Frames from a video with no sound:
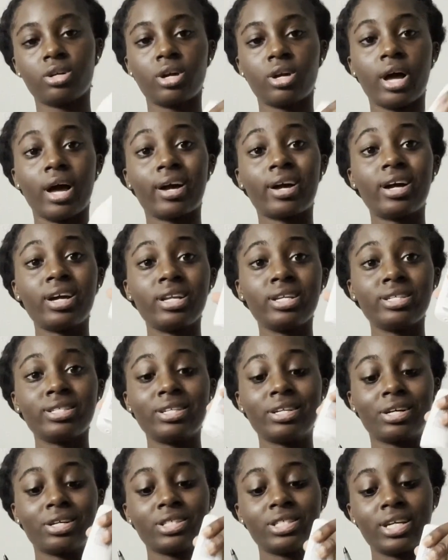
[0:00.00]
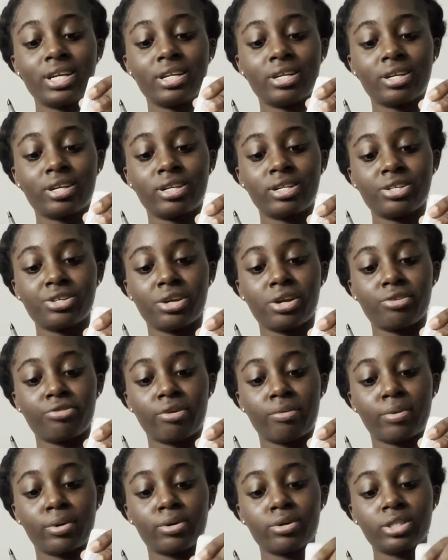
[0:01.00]
I got this little tiny conditioner
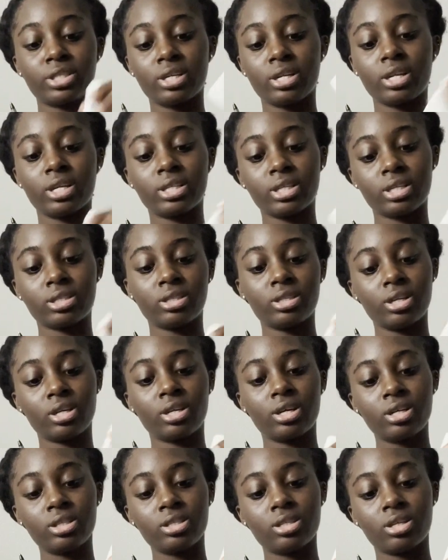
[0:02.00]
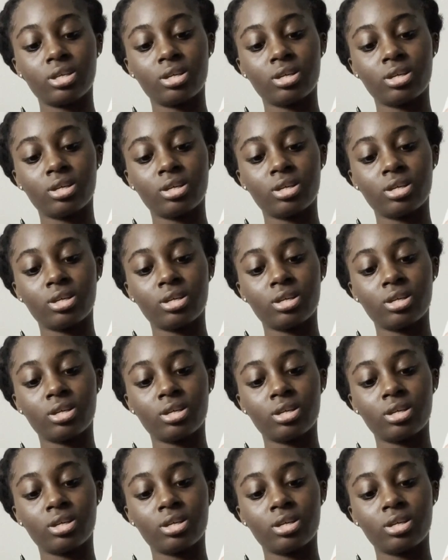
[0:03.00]
from a hotel, let us say that.